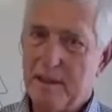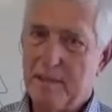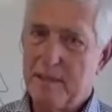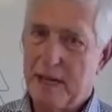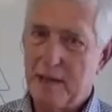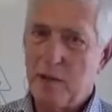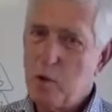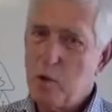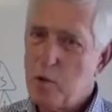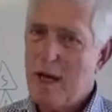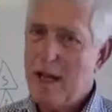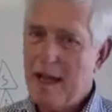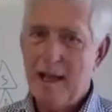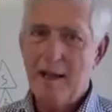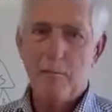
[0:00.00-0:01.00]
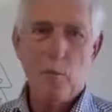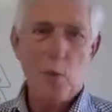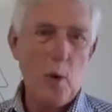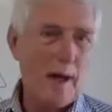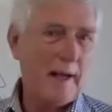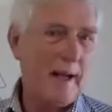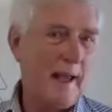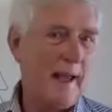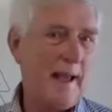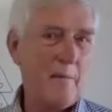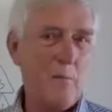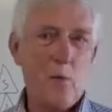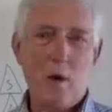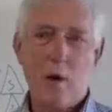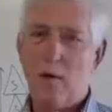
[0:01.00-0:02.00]
about who I am, what
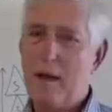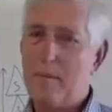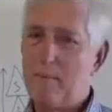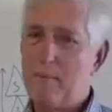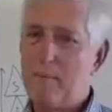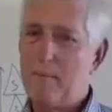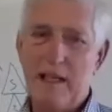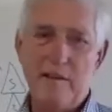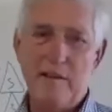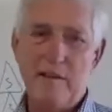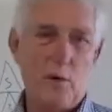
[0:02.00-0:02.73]
do I believe,